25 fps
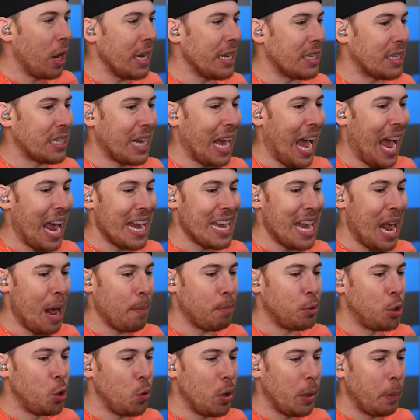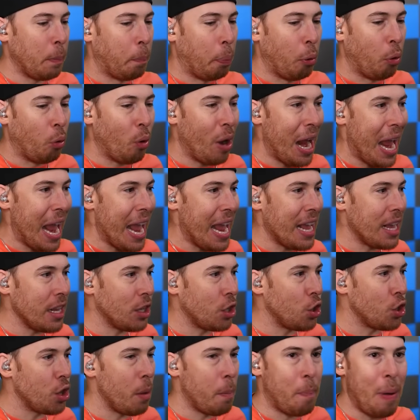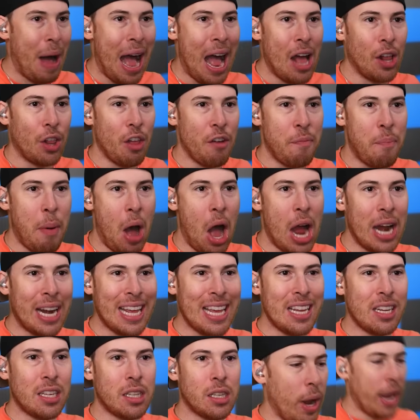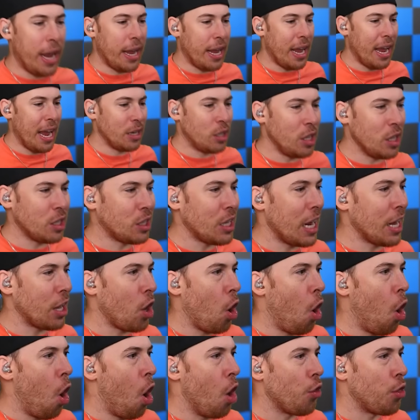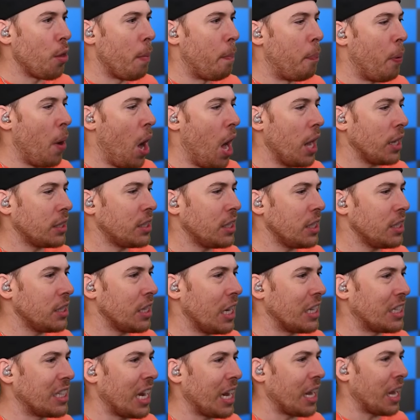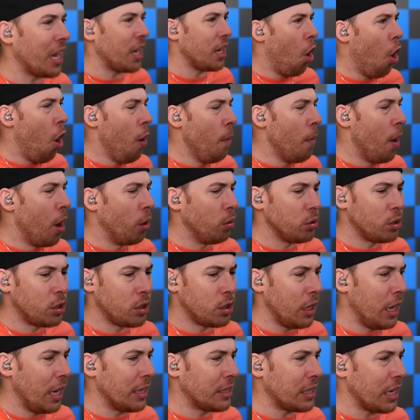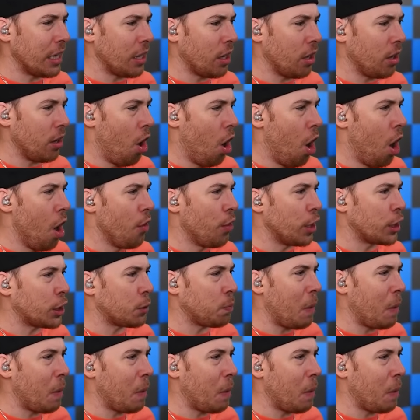what is Catnap doing? Praying to the pile of bodies? Wait, is this like all the bosses? It's like almost. It's like all the